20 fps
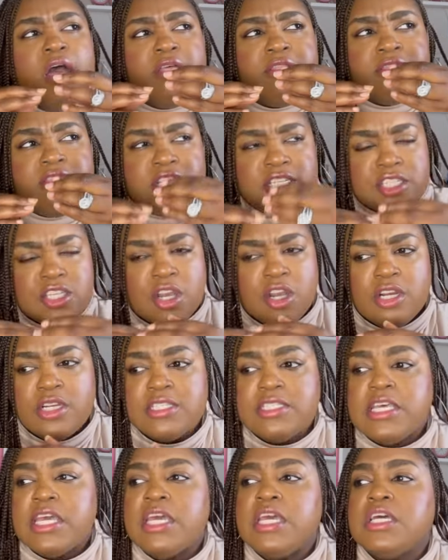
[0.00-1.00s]
This girl
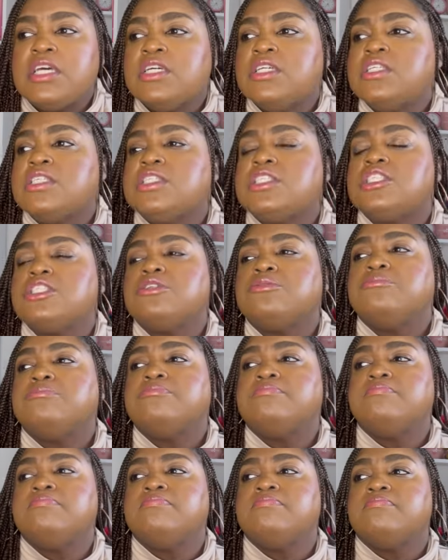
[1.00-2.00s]
says,
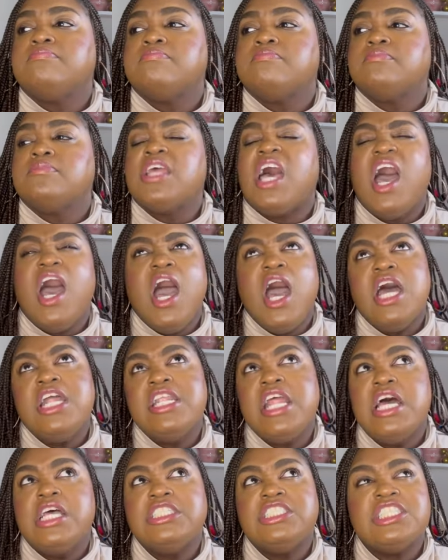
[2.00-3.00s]
oh,
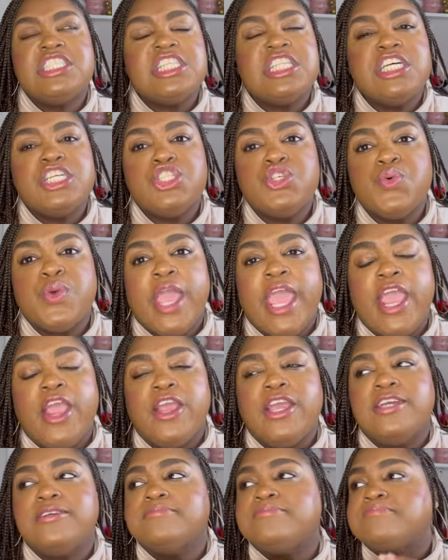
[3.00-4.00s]
nothing, just a little
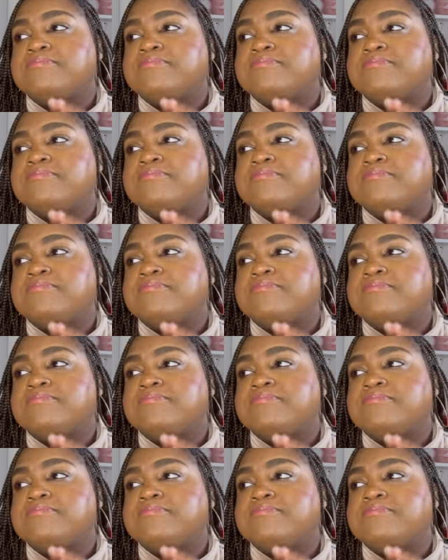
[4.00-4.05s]
2-carat.